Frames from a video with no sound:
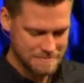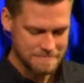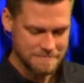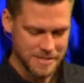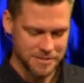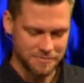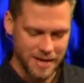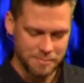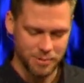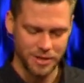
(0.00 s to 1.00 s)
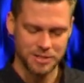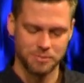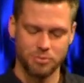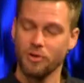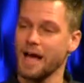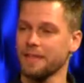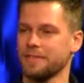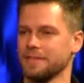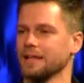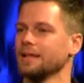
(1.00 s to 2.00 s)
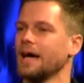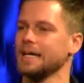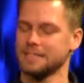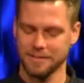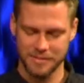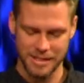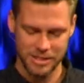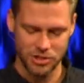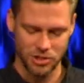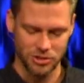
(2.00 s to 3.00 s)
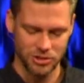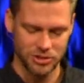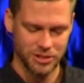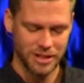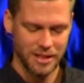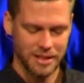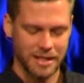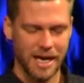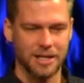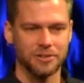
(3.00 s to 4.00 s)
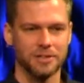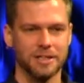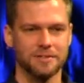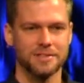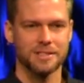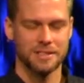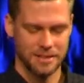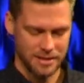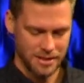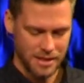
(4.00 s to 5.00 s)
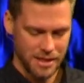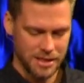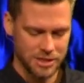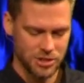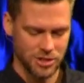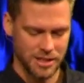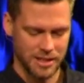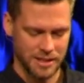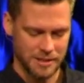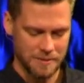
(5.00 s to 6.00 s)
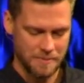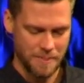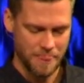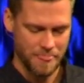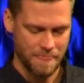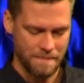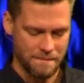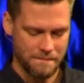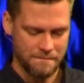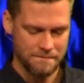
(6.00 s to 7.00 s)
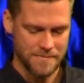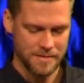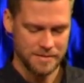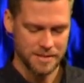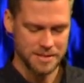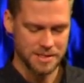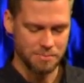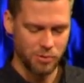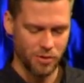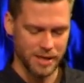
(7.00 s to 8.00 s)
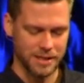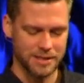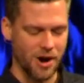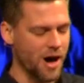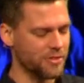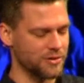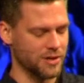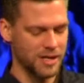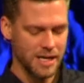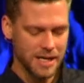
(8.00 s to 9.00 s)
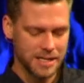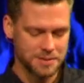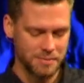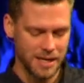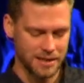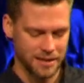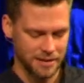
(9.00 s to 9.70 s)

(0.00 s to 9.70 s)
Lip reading: It's a vapor, it's a breath in the light of the eternal God who lives in eternity. And this is the point that the author is making.